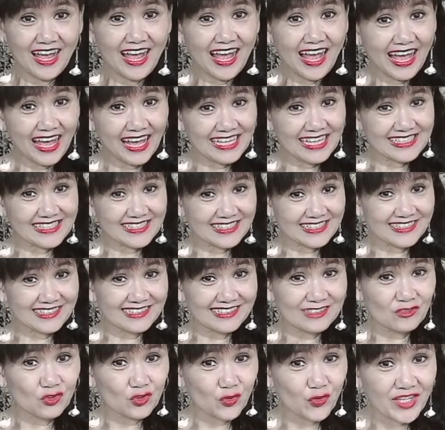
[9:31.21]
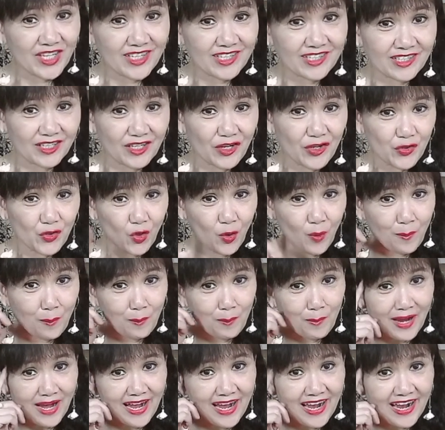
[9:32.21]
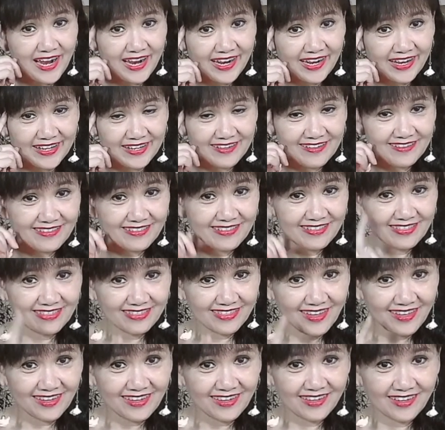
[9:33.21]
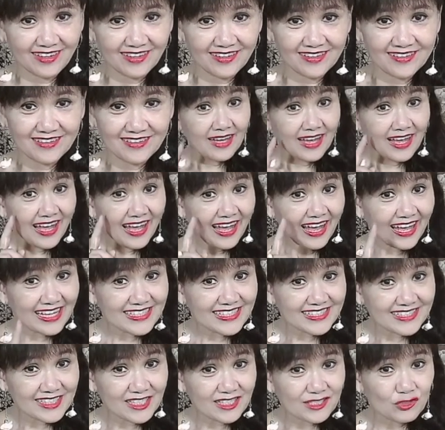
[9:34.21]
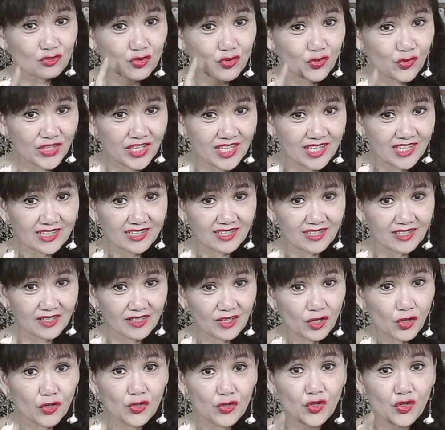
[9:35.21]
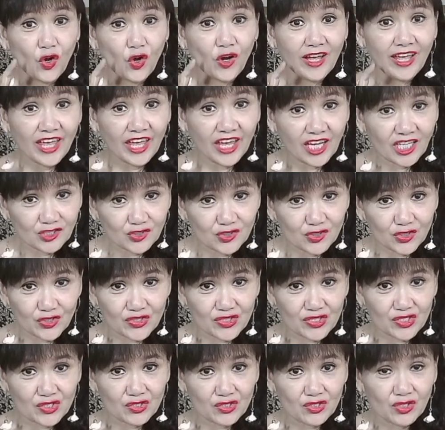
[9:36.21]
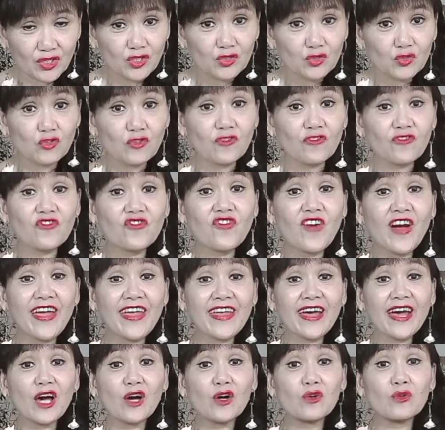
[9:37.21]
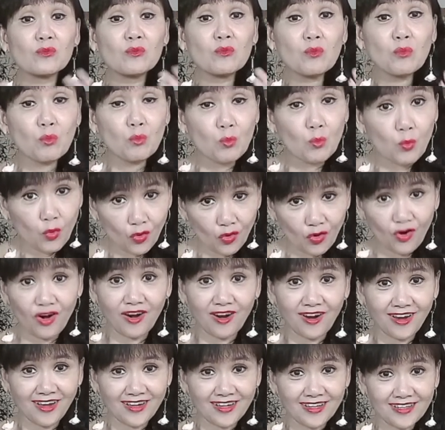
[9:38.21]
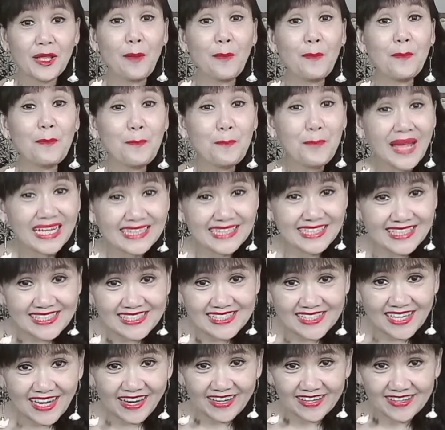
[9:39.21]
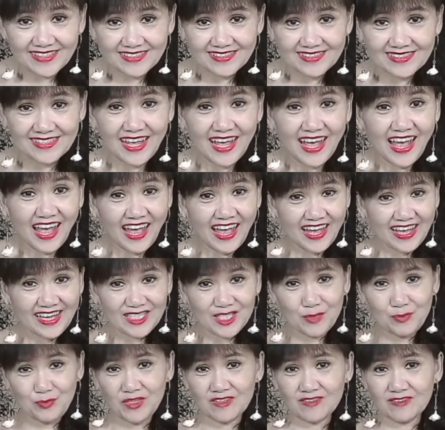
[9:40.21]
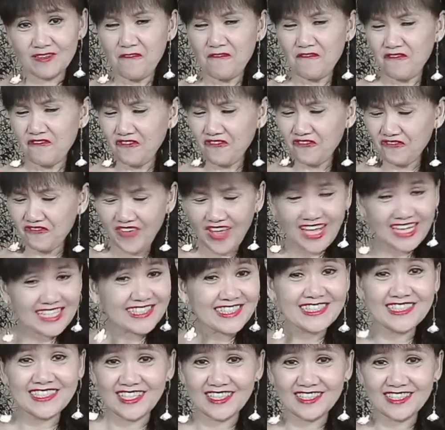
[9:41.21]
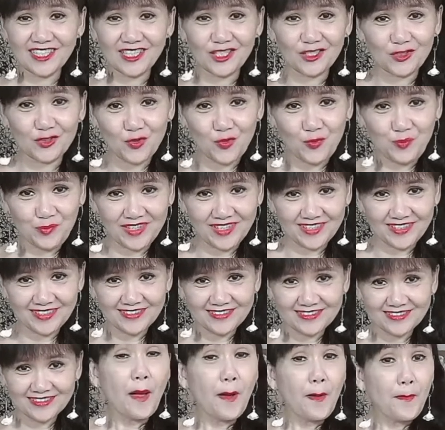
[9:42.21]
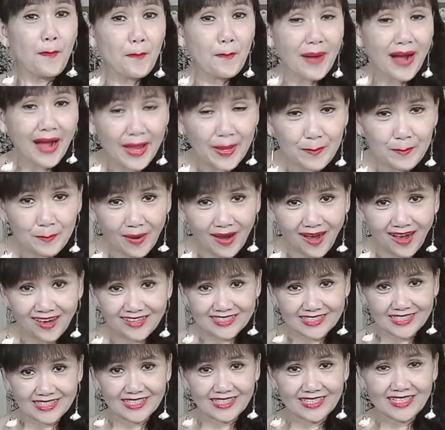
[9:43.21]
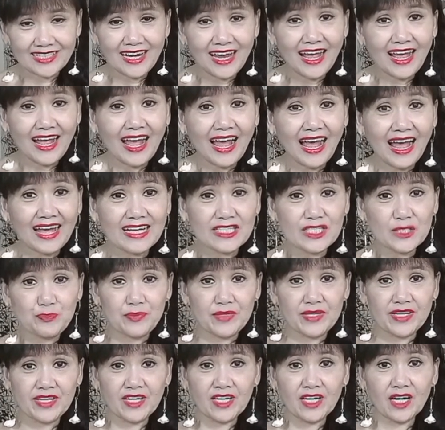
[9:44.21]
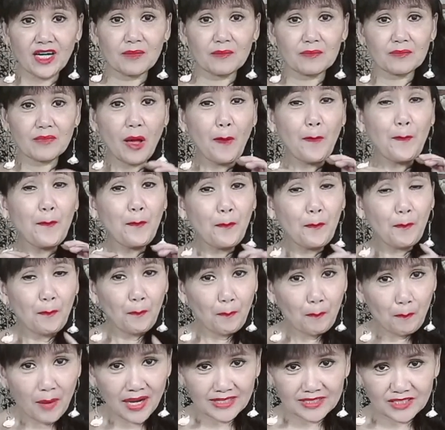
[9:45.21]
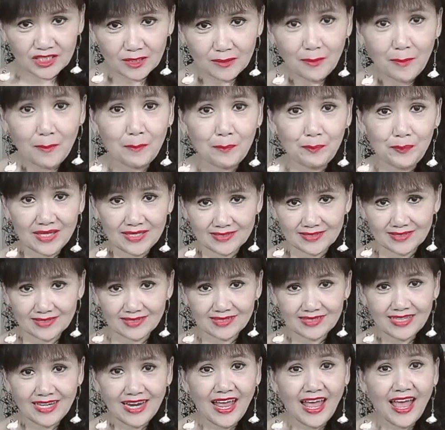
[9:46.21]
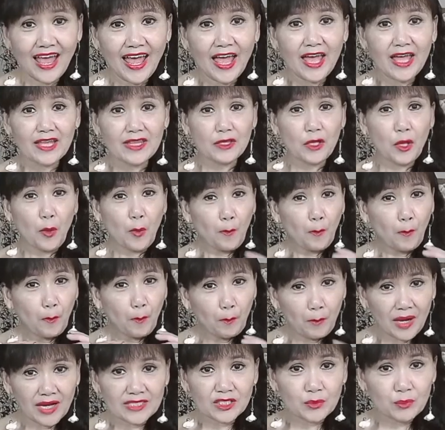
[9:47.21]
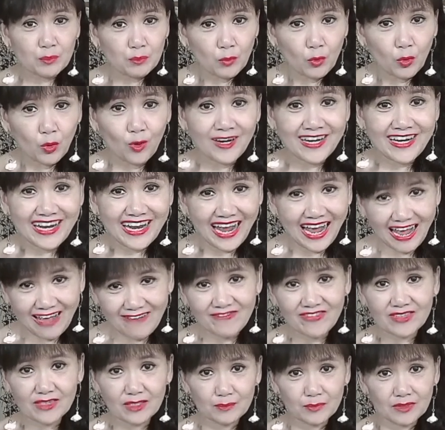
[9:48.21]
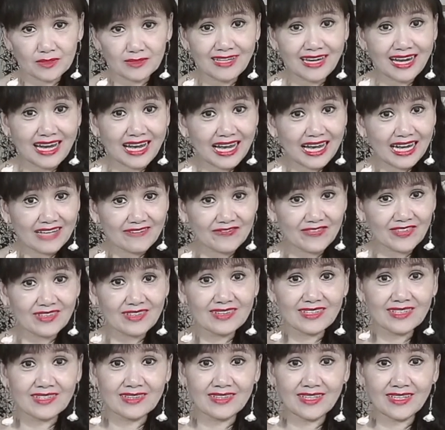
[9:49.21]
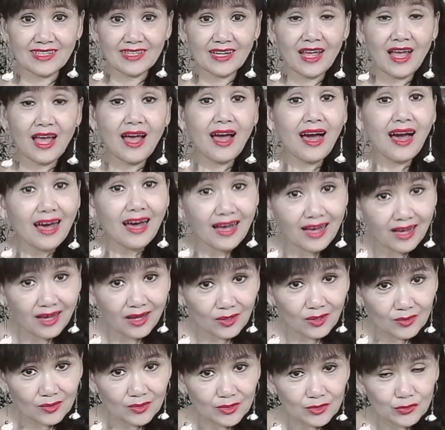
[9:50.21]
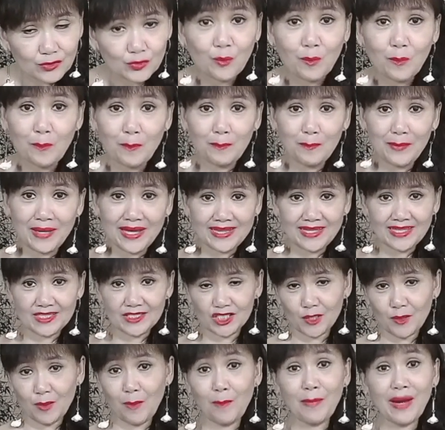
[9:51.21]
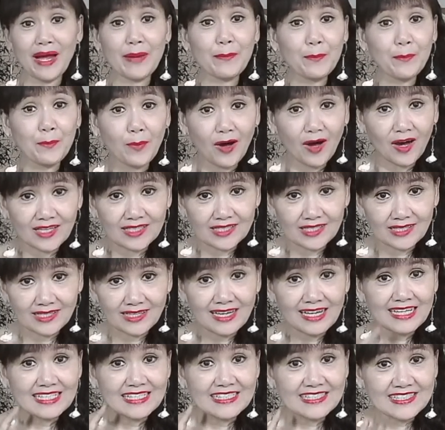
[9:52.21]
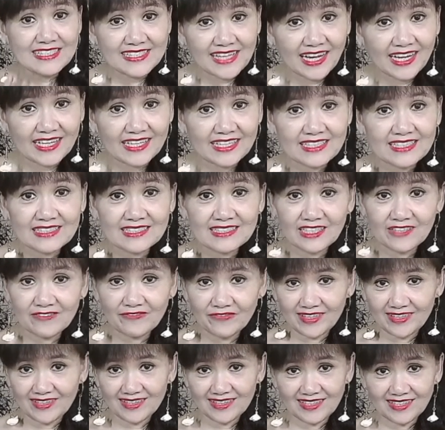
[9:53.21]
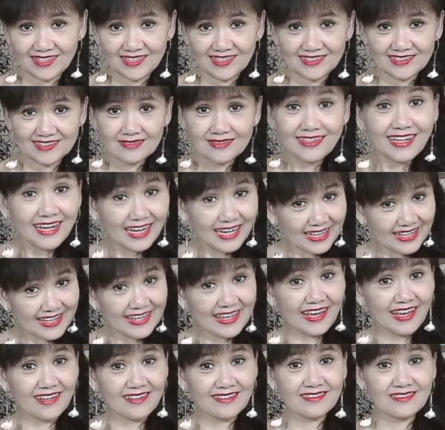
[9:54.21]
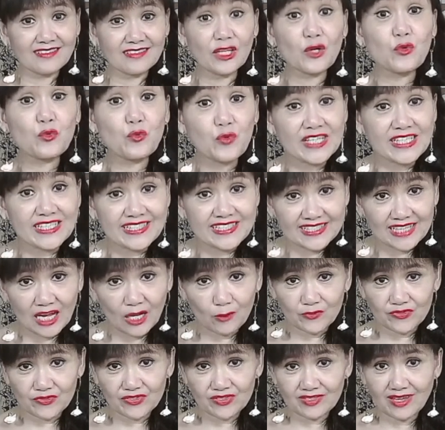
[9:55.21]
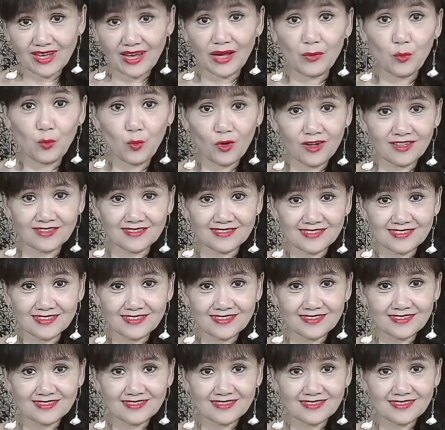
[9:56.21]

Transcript: Has it triggered your mind thinking? Has it triggered your interest to find out more? Medical science has been fascinating to me. My body has become much better and much more comfortable after learning how to manage my body scientifically. I get the results I want.